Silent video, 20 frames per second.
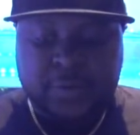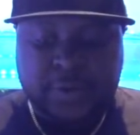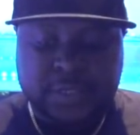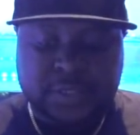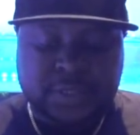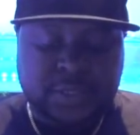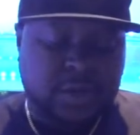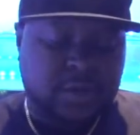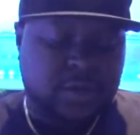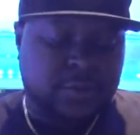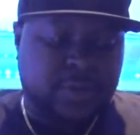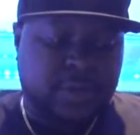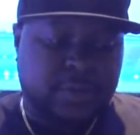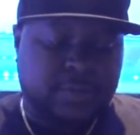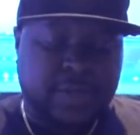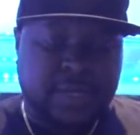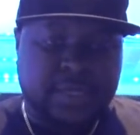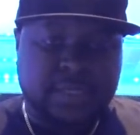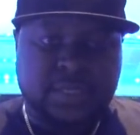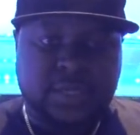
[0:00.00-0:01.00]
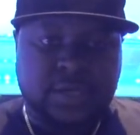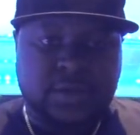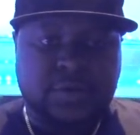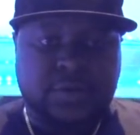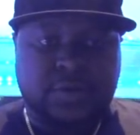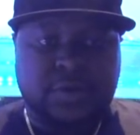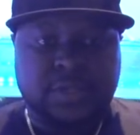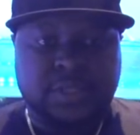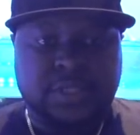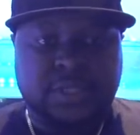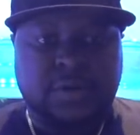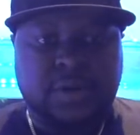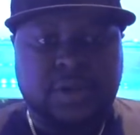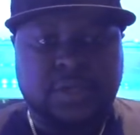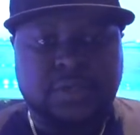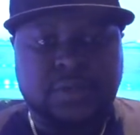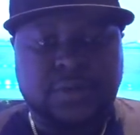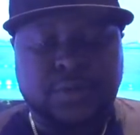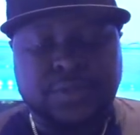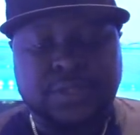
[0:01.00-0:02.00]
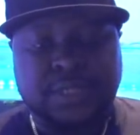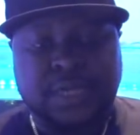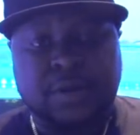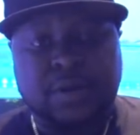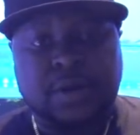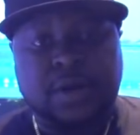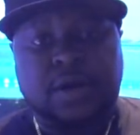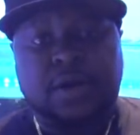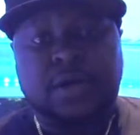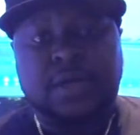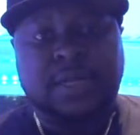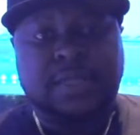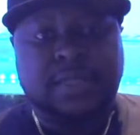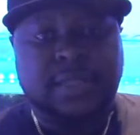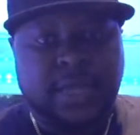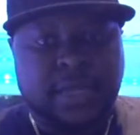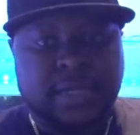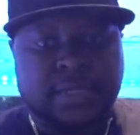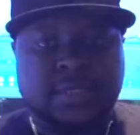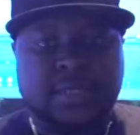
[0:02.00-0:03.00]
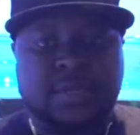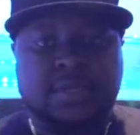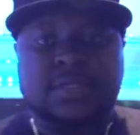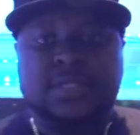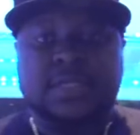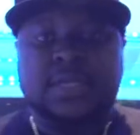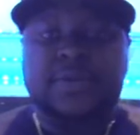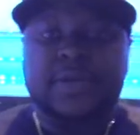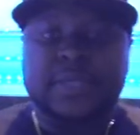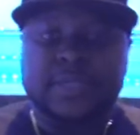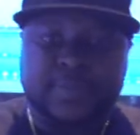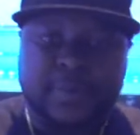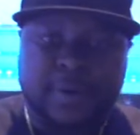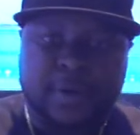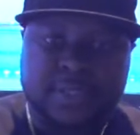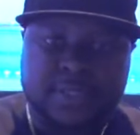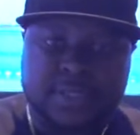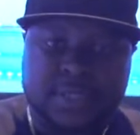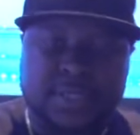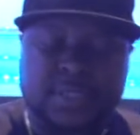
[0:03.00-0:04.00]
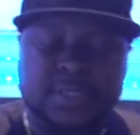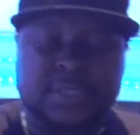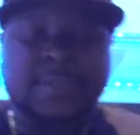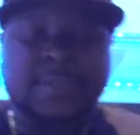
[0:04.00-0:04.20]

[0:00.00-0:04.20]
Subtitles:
So that could be a mixer or a Serato sound card, like the SL series boxes,